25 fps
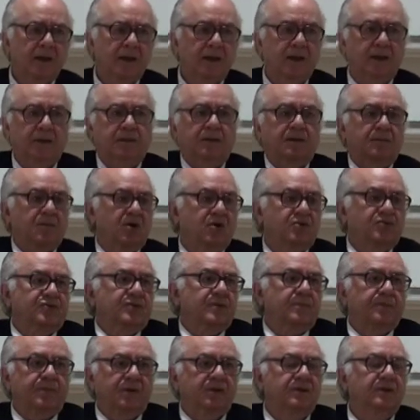And the most
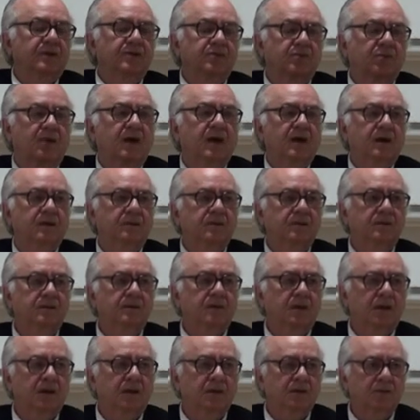important one
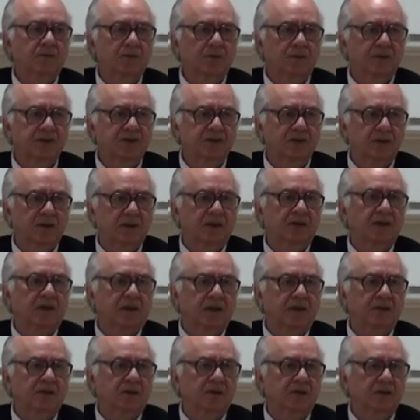uh, to which he
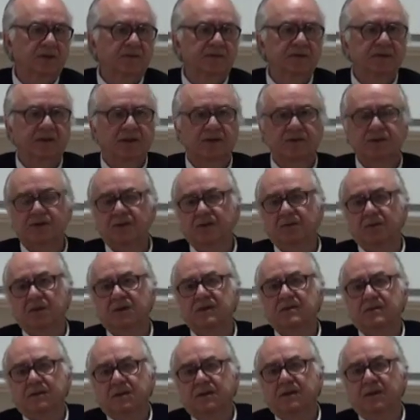dedicated a lot of attention
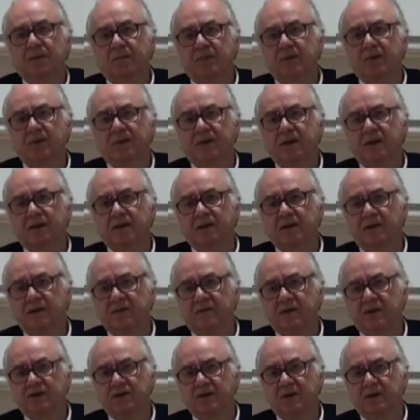was Napoleon
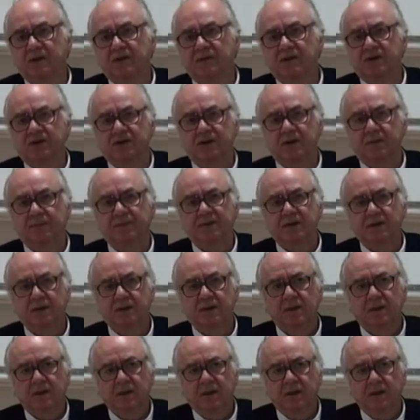invasion of Egypt,
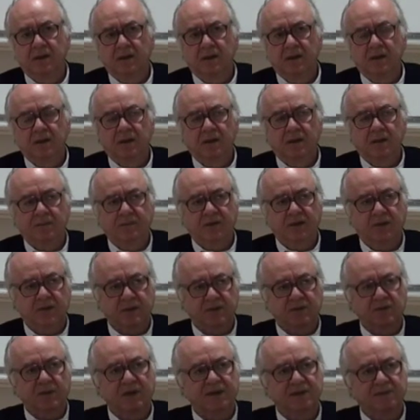
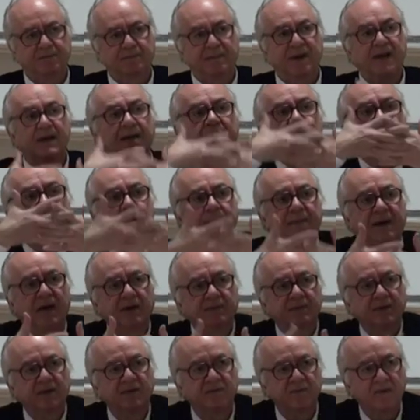because it was bringing
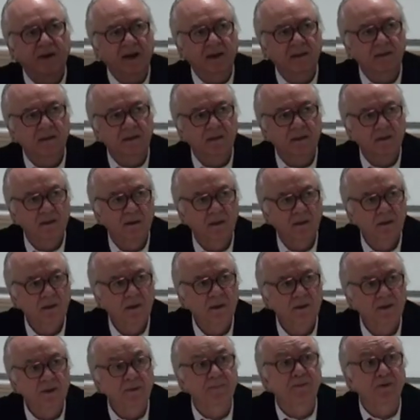about, in fact,
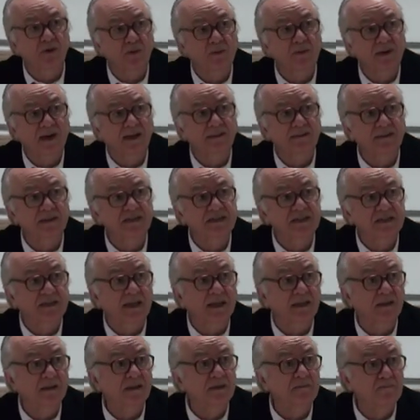the bureaucratic
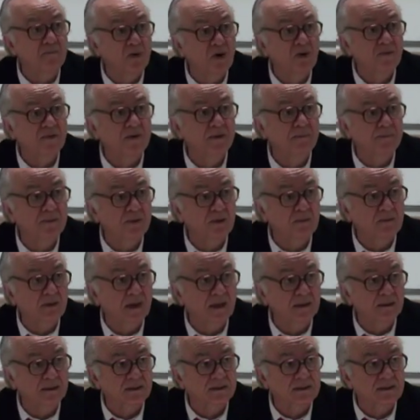state, the modern
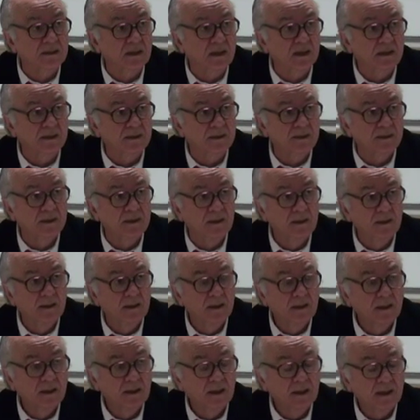bureaucratic state
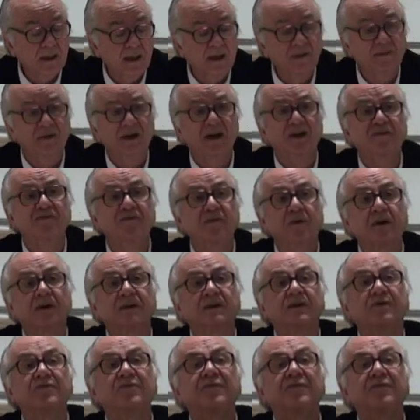and therefore the